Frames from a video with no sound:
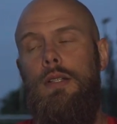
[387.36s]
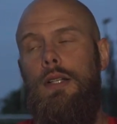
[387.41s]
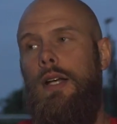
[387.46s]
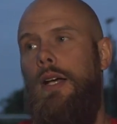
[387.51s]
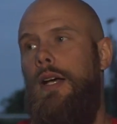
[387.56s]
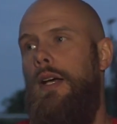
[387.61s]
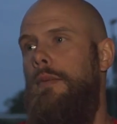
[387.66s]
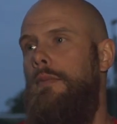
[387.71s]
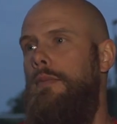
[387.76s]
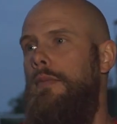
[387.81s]

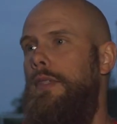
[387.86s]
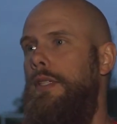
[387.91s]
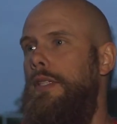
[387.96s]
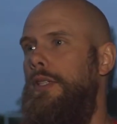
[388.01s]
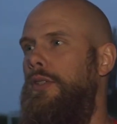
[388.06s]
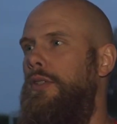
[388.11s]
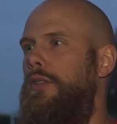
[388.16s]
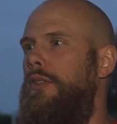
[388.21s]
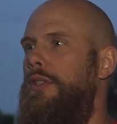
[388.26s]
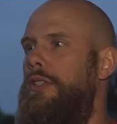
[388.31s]

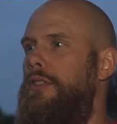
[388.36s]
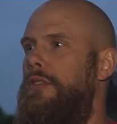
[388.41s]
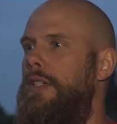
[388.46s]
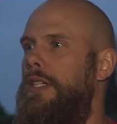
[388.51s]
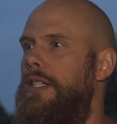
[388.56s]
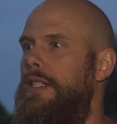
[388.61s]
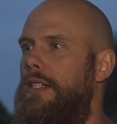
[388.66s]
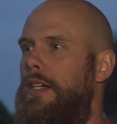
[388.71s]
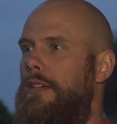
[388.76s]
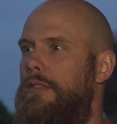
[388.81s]
It's
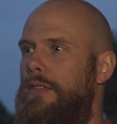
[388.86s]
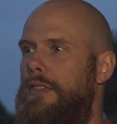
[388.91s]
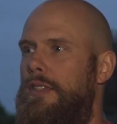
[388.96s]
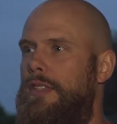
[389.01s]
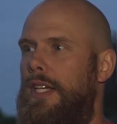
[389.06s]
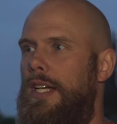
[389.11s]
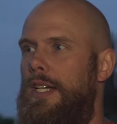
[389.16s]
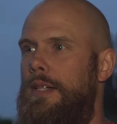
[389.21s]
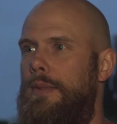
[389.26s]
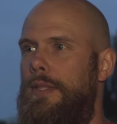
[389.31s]
really tough to
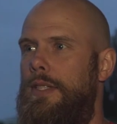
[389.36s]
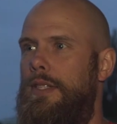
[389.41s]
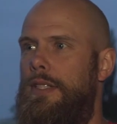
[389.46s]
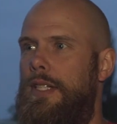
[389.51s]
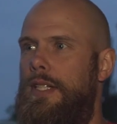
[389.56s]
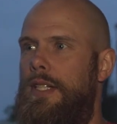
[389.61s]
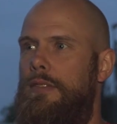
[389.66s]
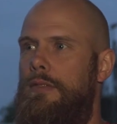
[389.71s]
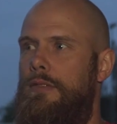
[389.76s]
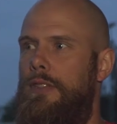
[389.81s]
say because
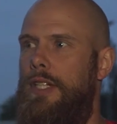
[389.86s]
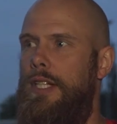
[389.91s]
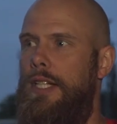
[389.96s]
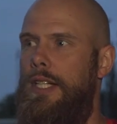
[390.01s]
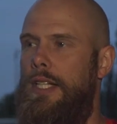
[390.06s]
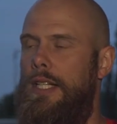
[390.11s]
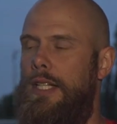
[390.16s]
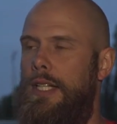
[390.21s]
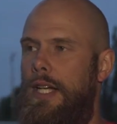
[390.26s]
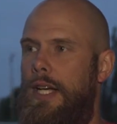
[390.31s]
they didn't
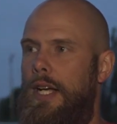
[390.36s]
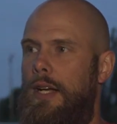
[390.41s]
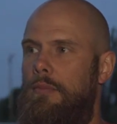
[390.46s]
really